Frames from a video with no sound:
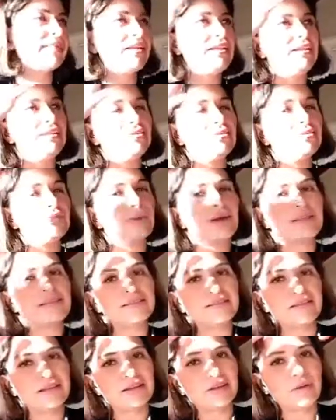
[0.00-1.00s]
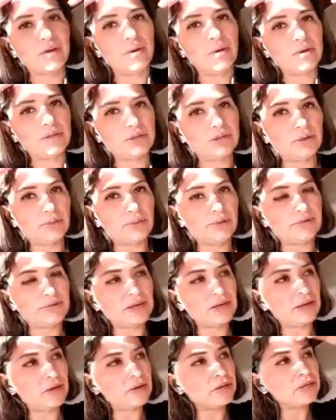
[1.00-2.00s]
little ones that go on top of
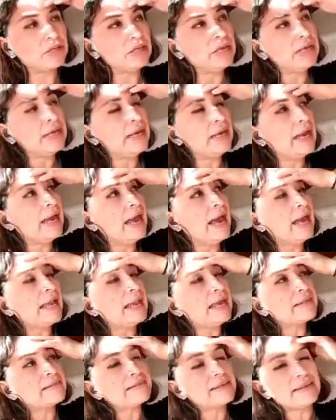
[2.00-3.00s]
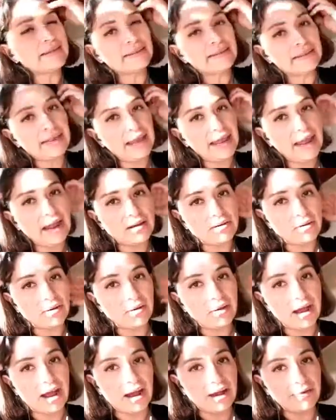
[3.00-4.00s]
the cot. And I said, they are
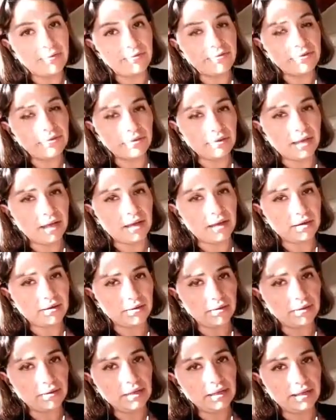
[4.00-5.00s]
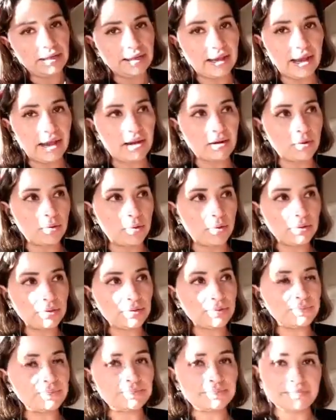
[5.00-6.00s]
not harmful at all. They are good.
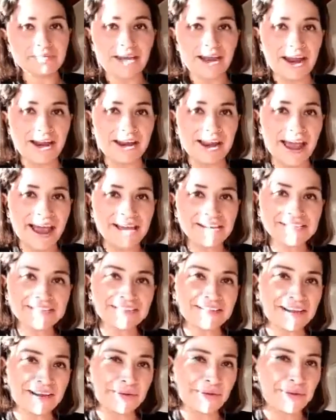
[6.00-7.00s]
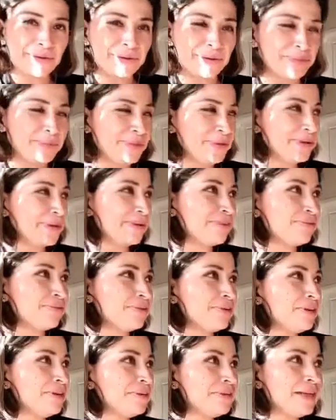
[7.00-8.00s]
They are nice. They look
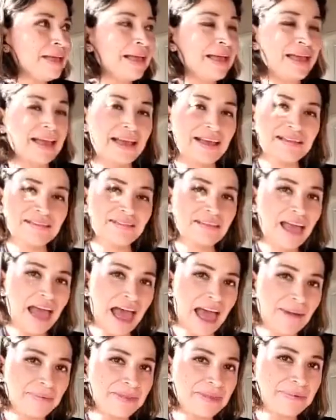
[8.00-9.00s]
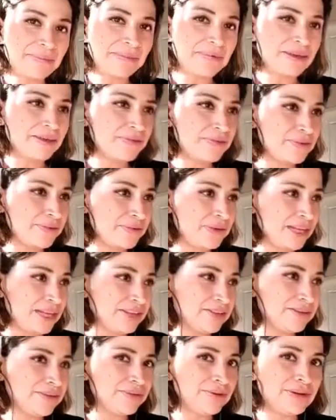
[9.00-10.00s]
beautiful. Have them if you
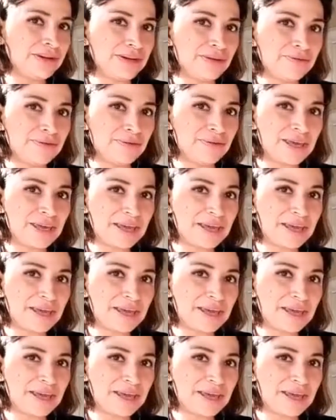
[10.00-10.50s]
need to. If you